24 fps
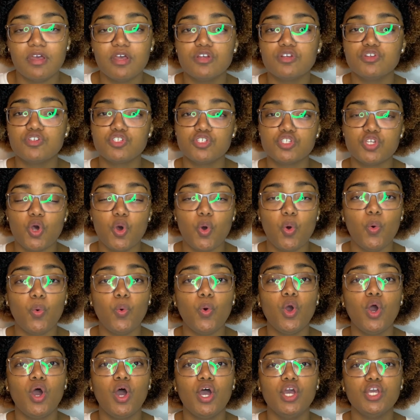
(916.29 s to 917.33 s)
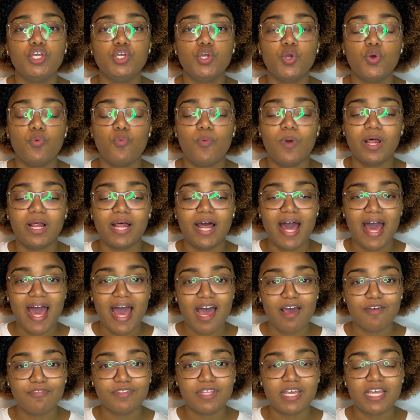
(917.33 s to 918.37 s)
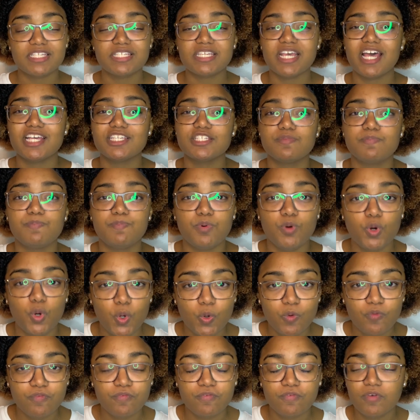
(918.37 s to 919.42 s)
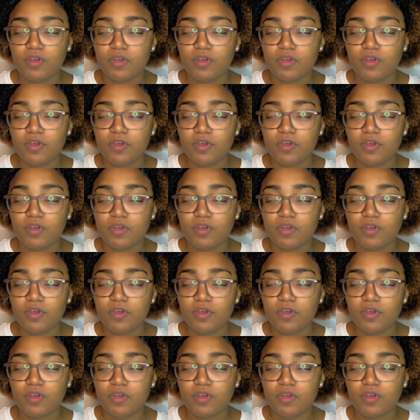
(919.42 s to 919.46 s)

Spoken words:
so you will have this as proof